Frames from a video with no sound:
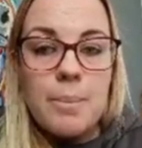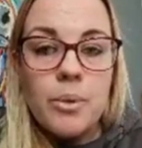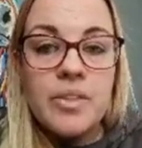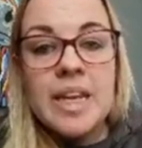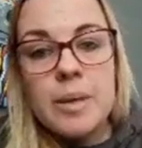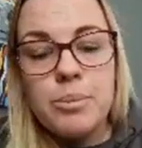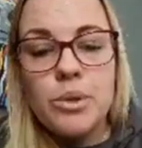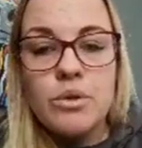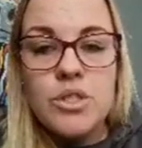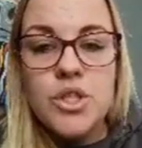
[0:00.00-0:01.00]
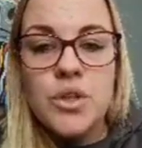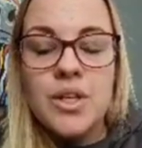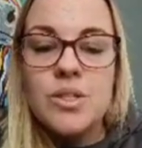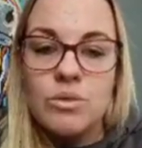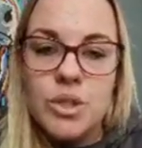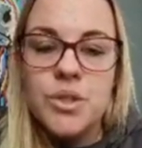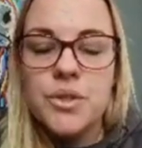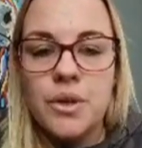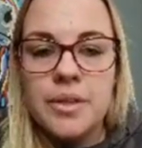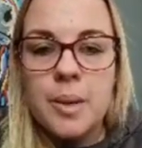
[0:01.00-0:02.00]
But then it blows and she thinks, oh, I should
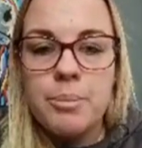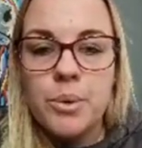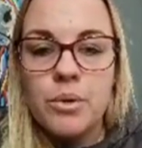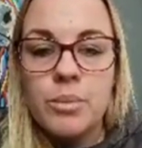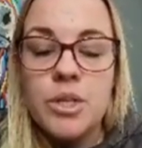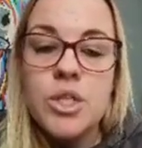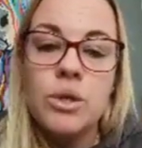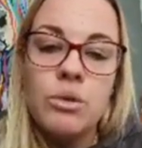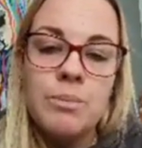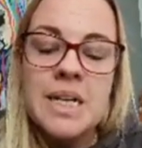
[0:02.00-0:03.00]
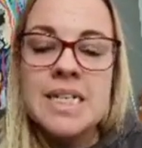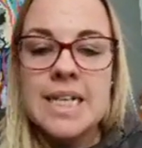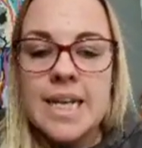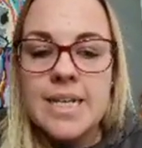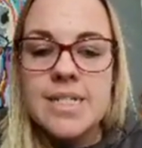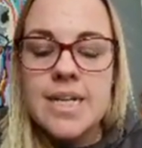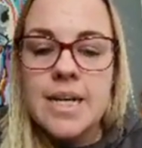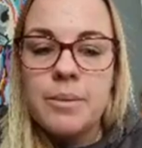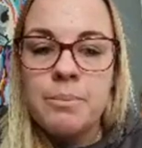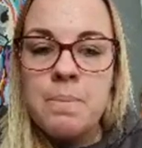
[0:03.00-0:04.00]
have got that bulb. And she'll come back to you next
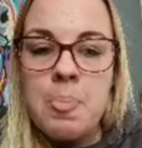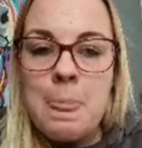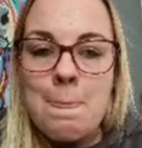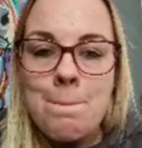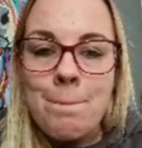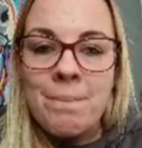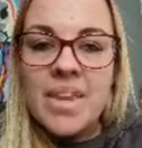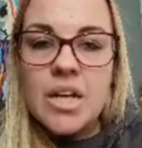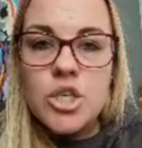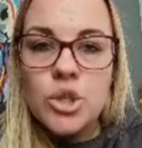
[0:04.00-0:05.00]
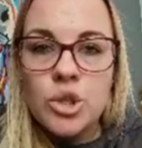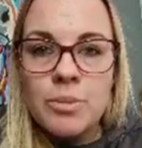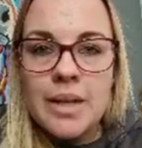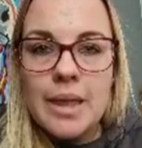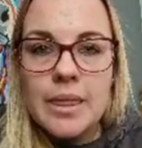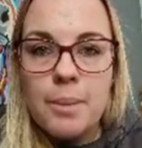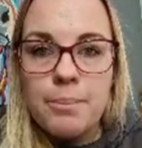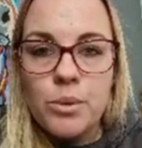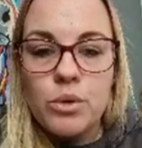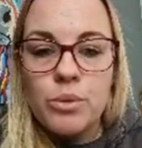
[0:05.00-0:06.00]
time. She'll come and get
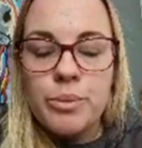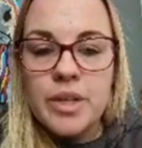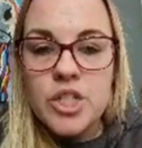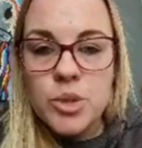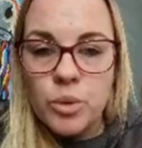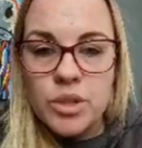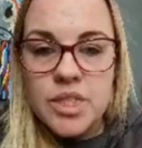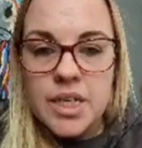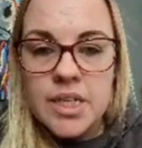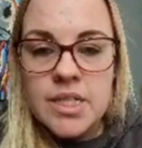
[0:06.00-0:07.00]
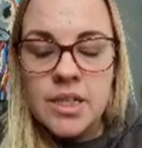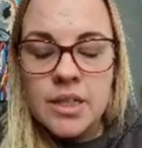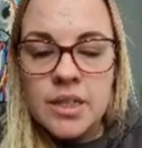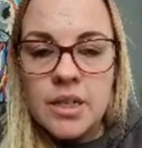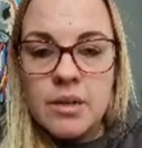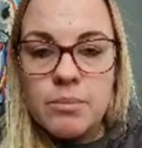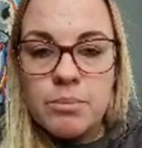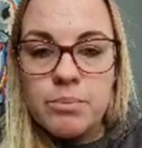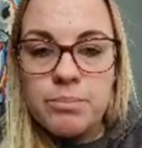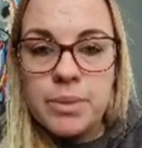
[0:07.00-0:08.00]
that bulb that she wanted
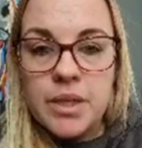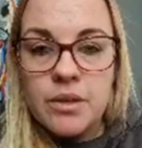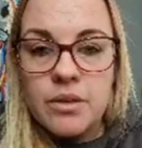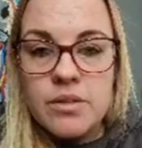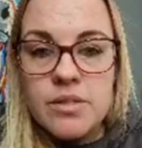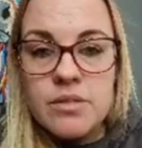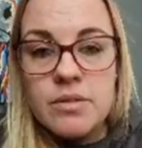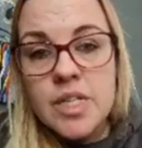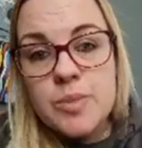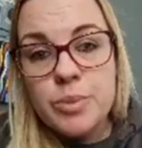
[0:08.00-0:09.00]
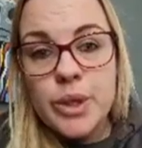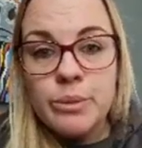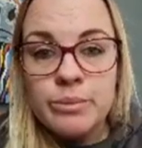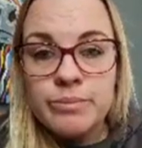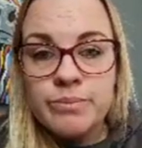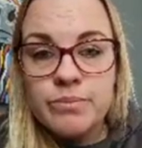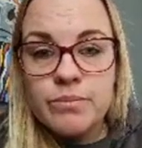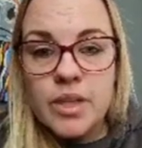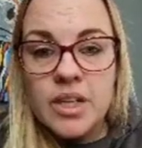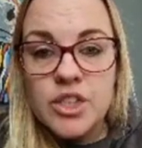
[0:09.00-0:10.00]
because it's blue.
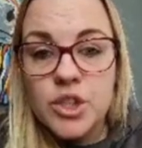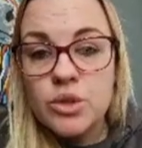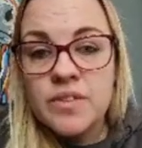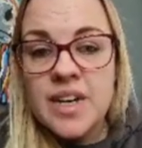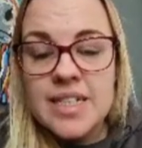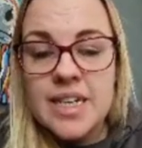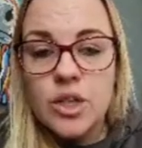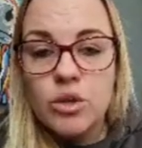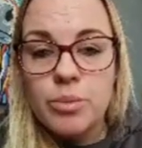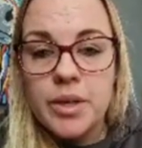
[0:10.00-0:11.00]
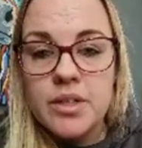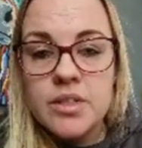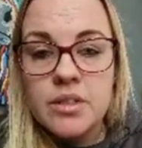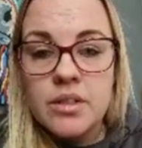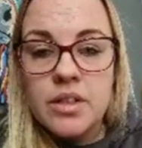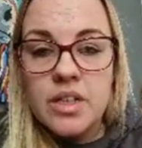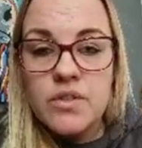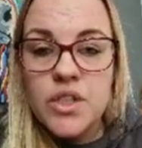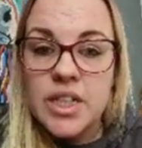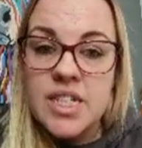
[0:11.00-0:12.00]
And she could have had it in a cupboard
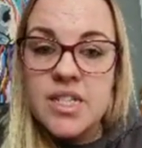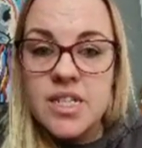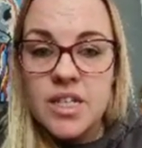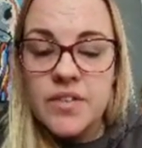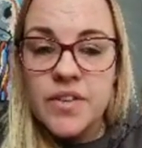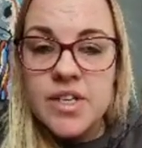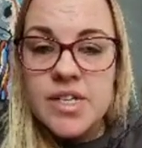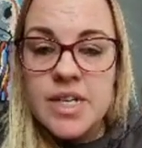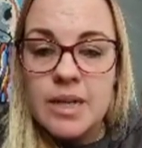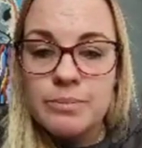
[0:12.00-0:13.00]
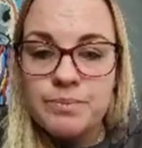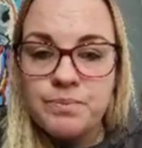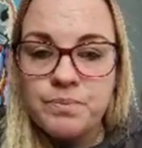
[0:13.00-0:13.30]
if she'd have listened to you the first time.